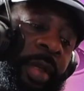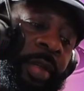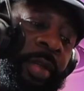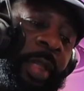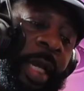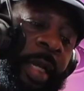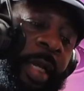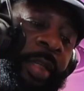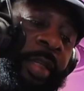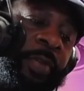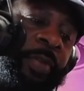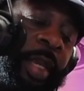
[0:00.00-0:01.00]
a lot of different
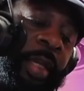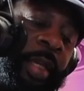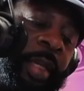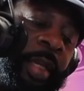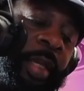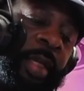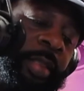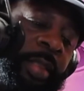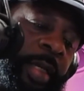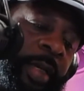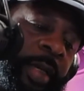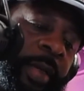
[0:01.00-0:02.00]
things. And,
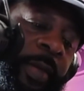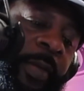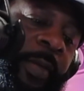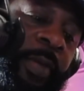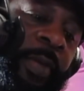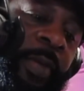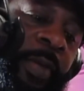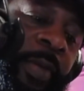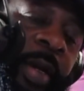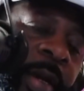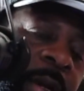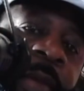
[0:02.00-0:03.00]
he gave me